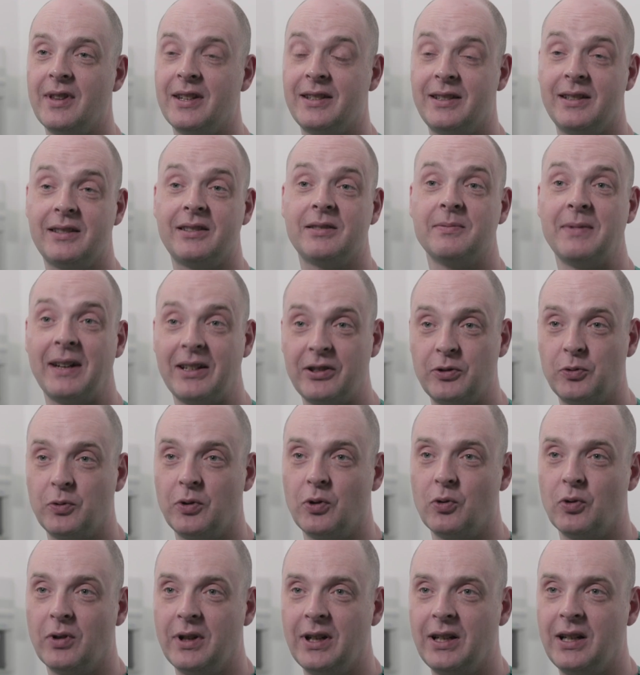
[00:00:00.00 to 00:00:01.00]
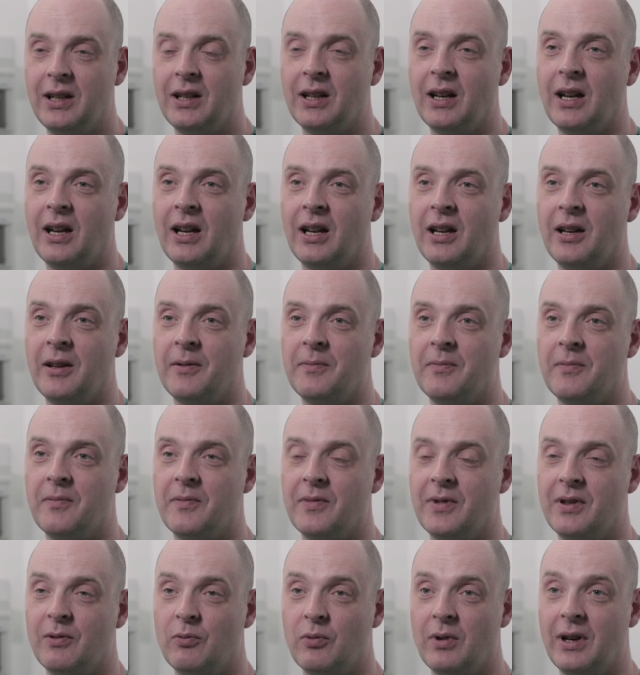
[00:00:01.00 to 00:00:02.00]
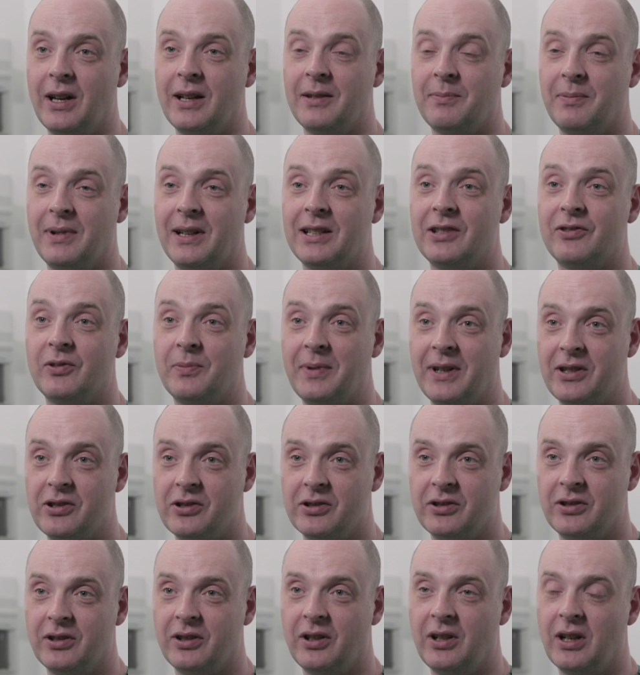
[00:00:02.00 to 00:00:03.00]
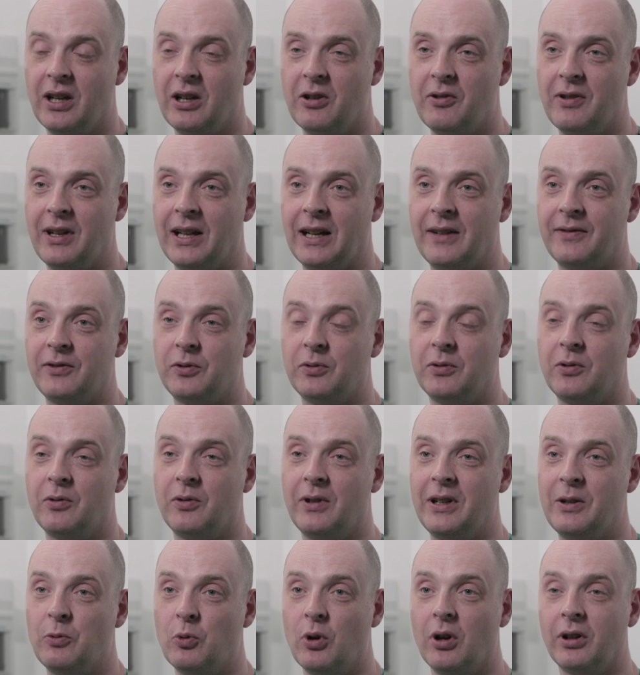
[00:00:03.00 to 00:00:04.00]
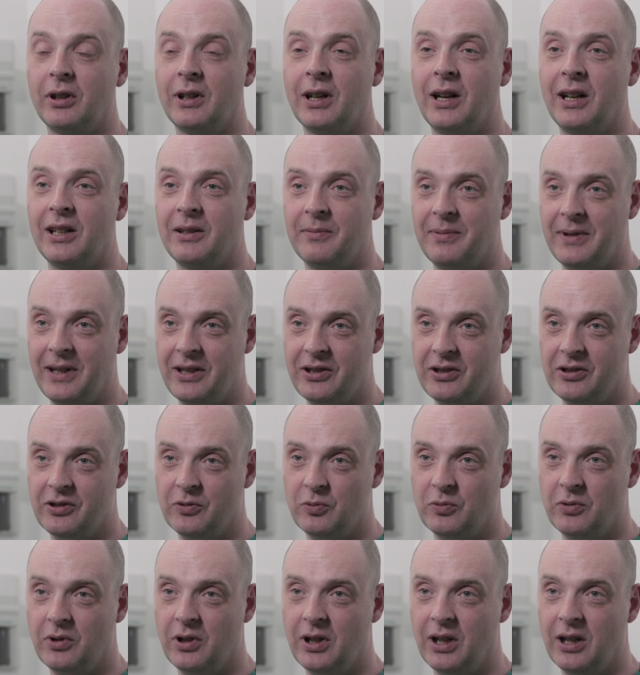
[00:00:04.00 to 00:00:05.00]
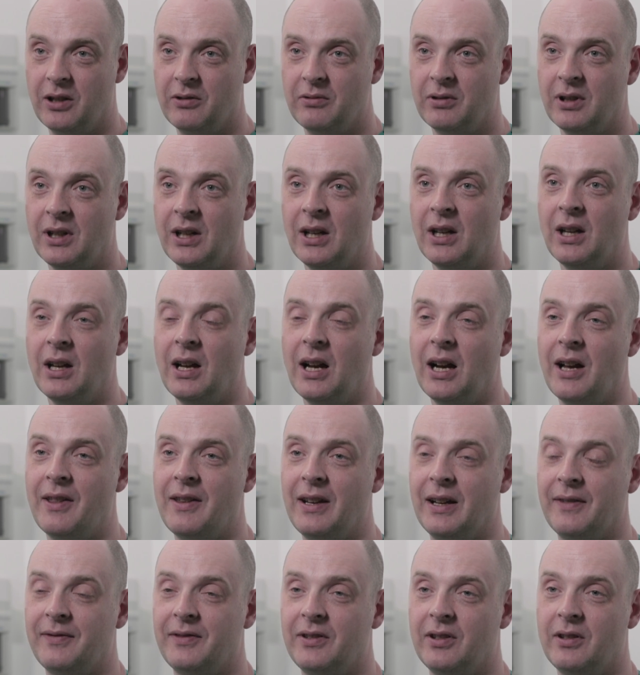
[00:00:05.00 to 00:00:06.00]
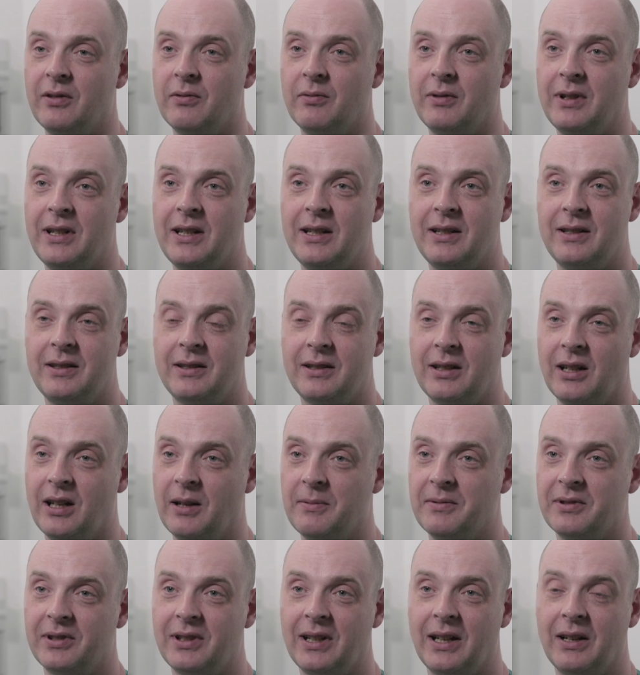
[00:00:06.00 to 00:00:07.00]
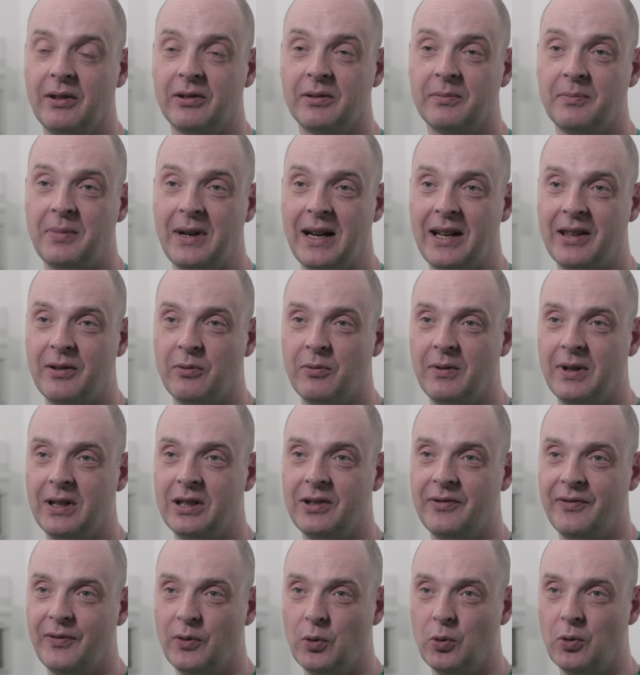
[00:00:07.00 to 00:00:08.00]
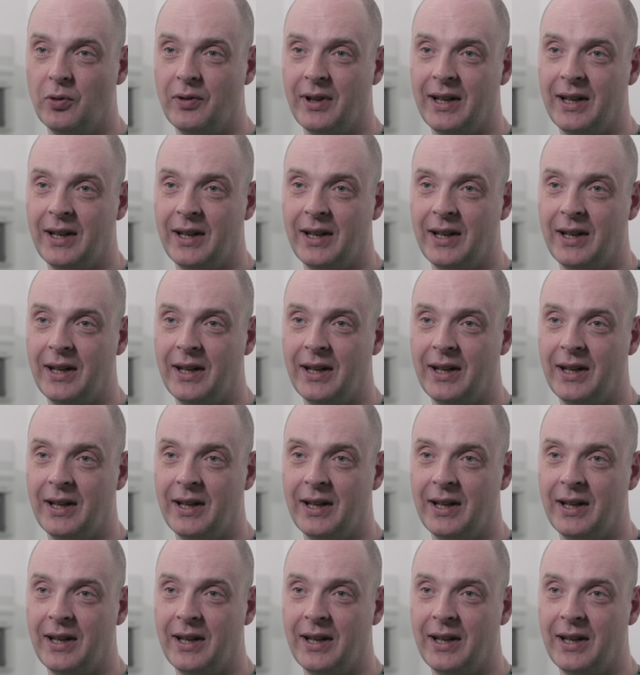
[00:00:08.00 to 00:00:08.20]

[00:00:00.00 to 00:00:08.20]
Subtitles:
The system has to agree the right place for patients to go. They have to agree what kind of patients will go, and they have to agree timescales and pathways for